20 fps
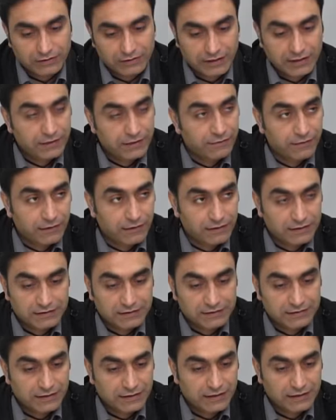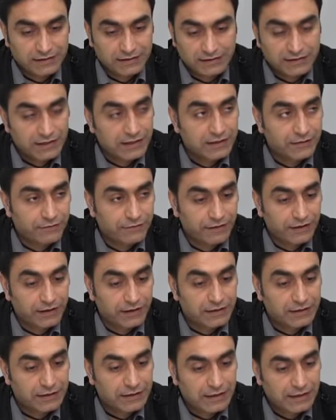anywhere, in
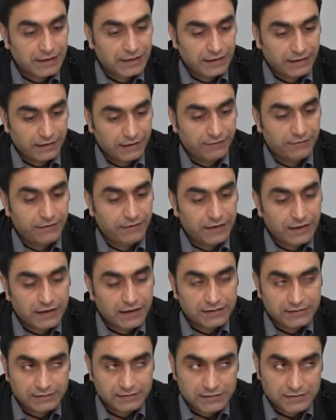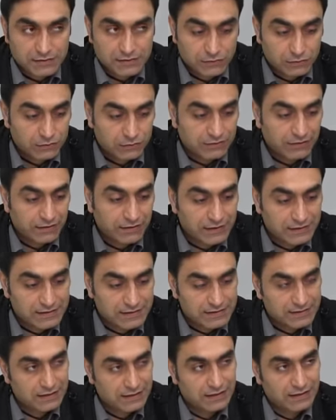anywhere, if he understood
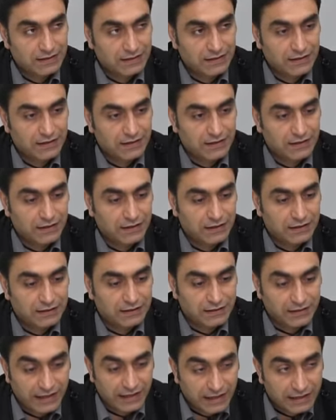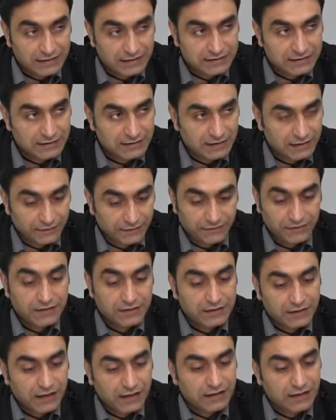this reality, if he
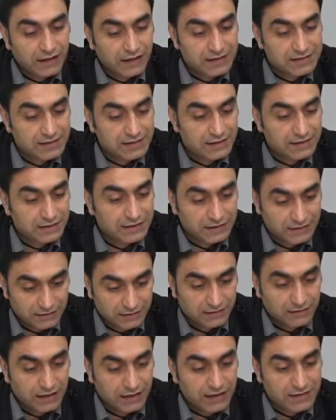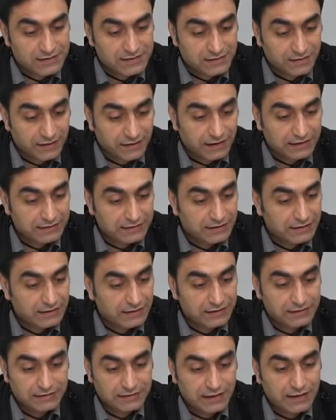realized that
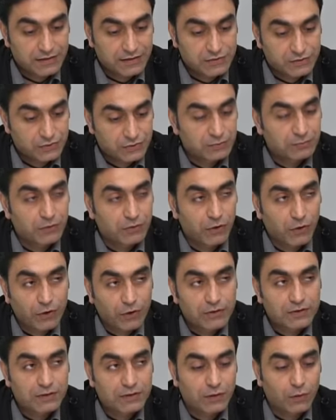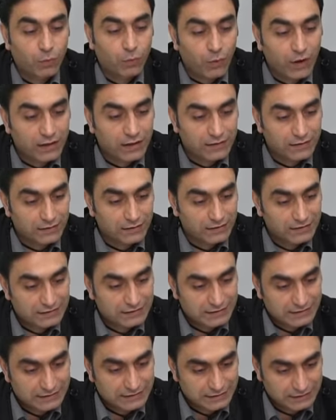there should be only one
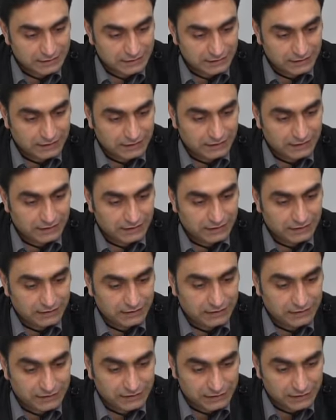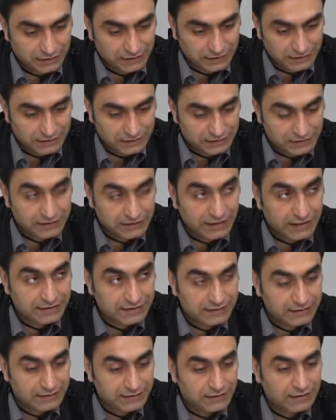
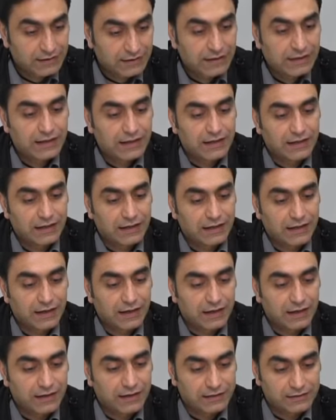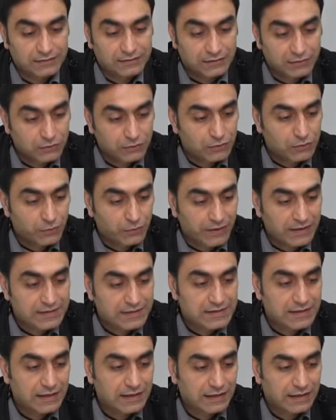creator in the
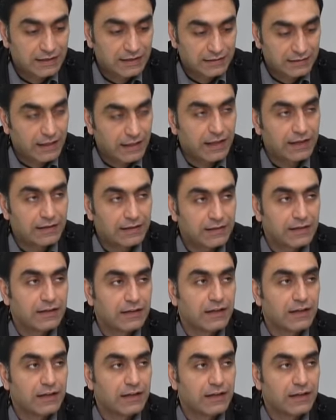universe, then